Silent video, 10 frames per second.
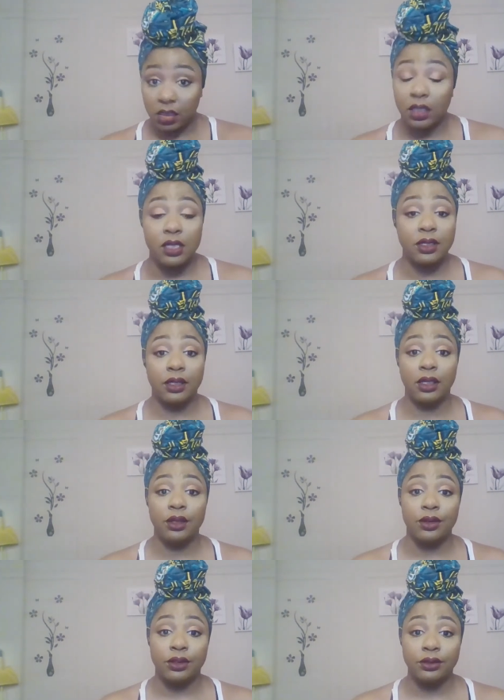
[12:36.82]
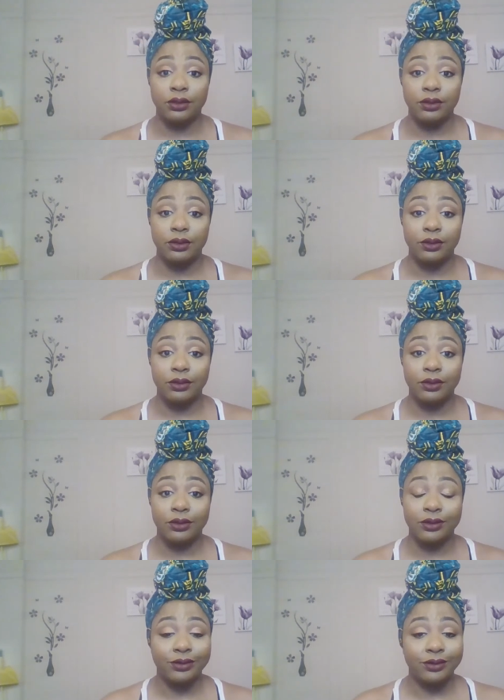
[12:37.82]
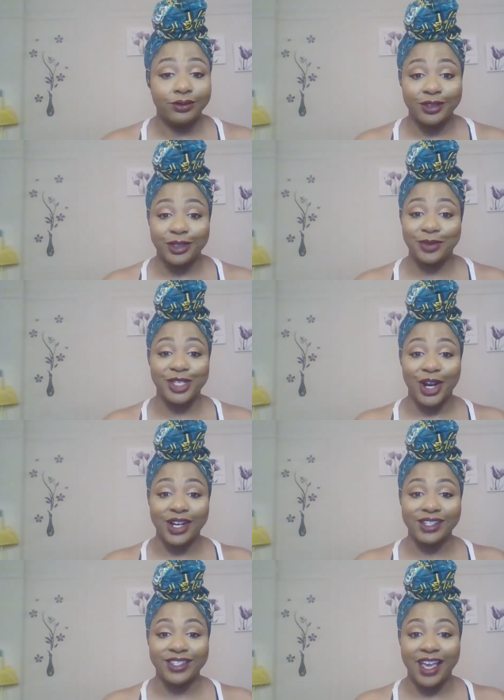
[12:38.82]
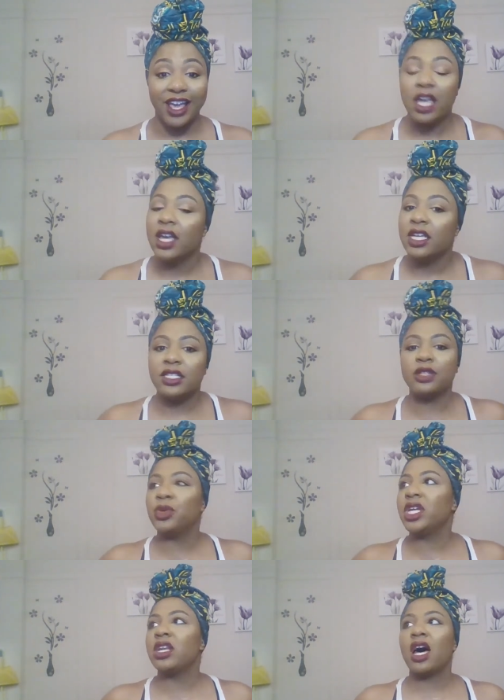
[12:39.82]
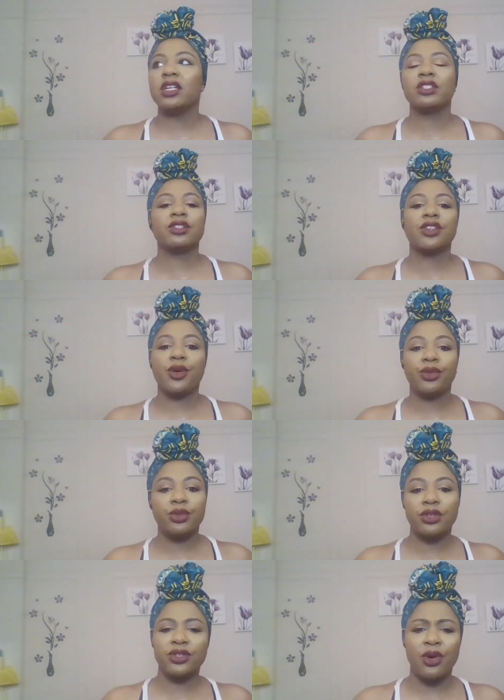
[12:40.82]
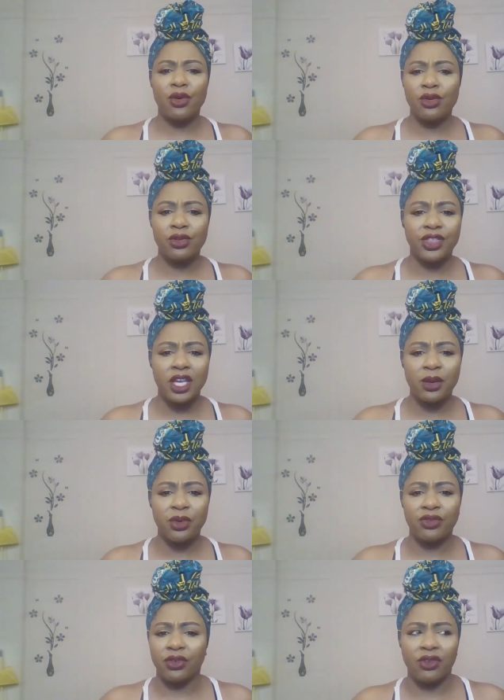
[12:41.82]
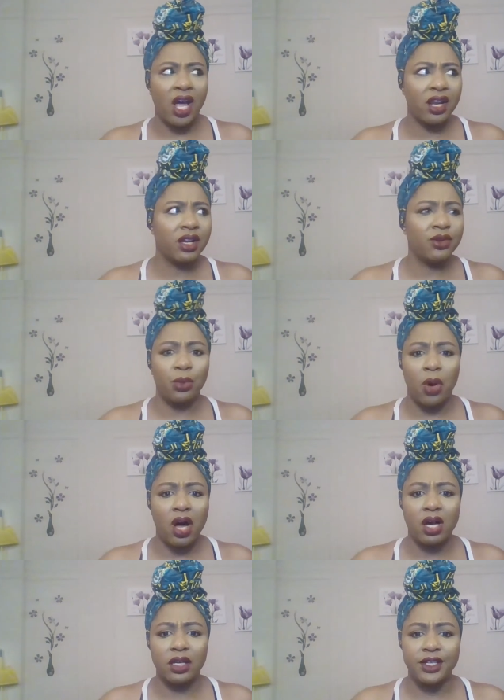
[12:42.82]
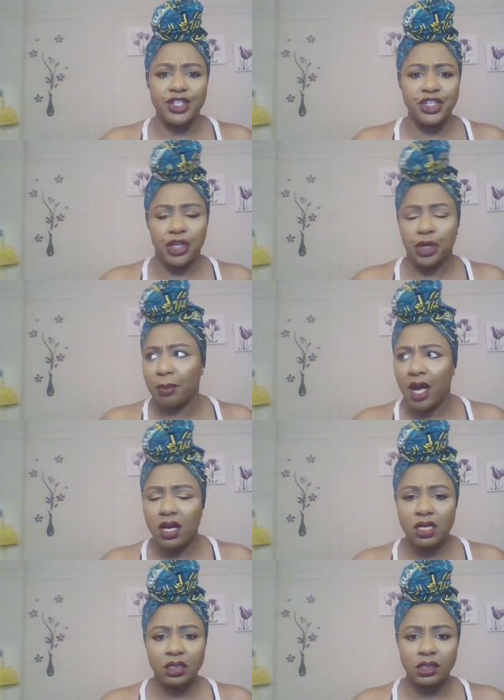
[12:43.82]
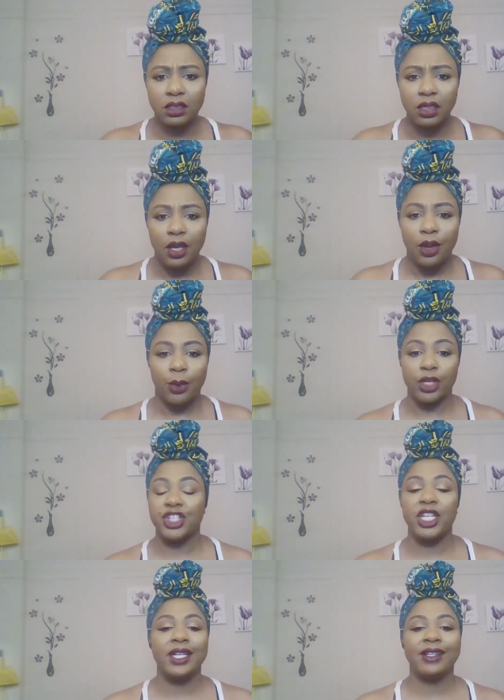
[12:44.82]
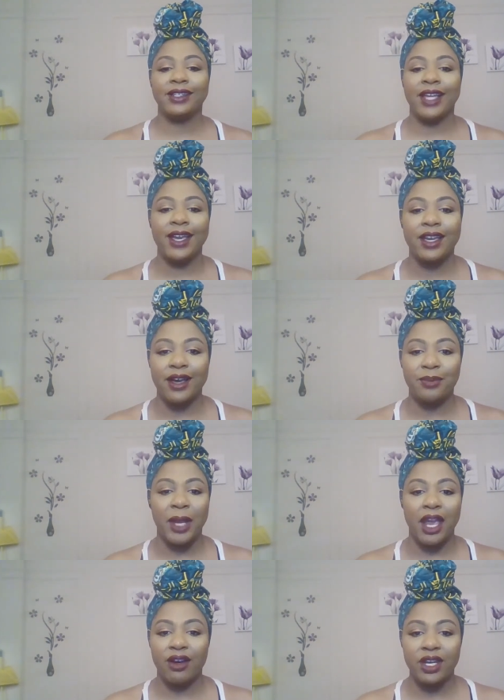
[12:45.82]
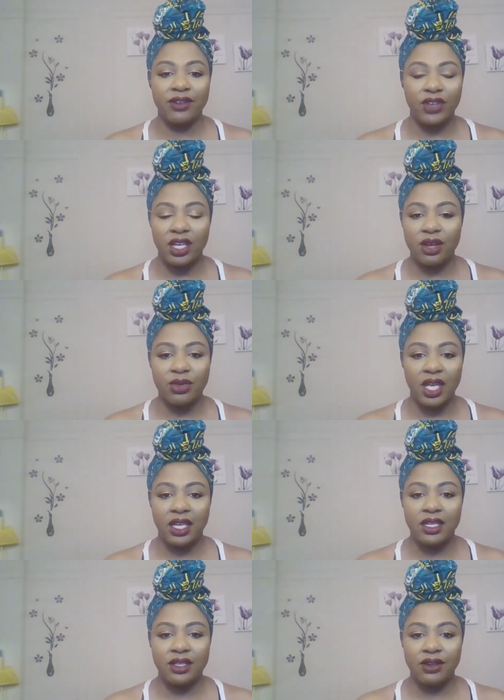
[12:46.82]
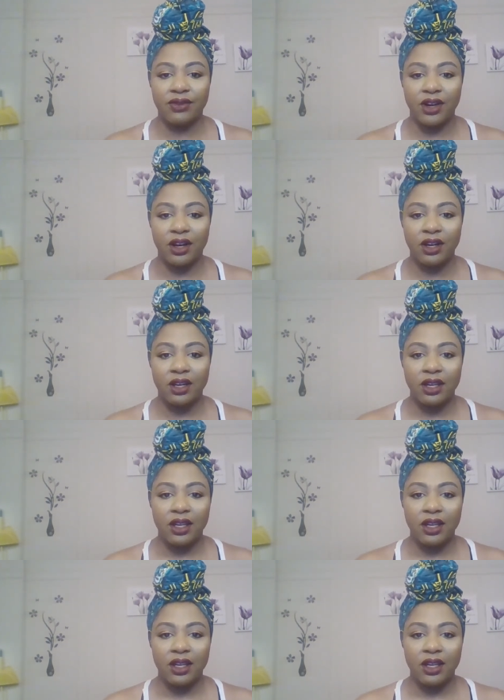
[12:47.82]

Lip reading: is illegal. I'm sorry to say. Did we not just go through this whole thing with Veronica Wong and Shukbong, where she didn't like a parody video that he did of her,